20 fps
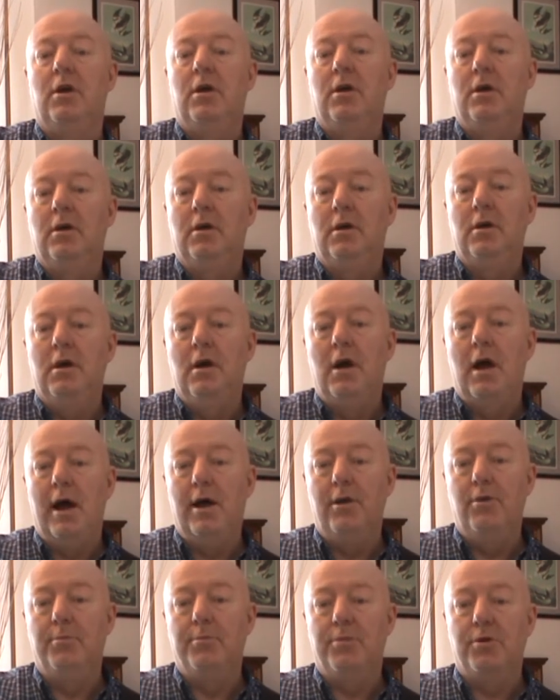
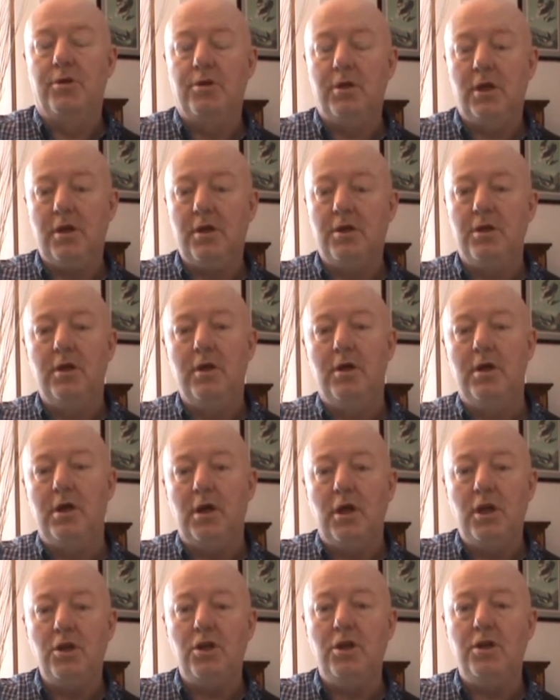and number 6
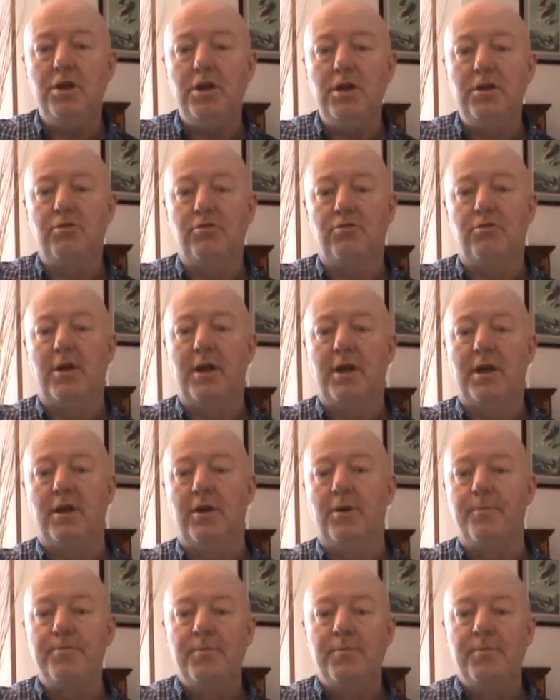is your knee string.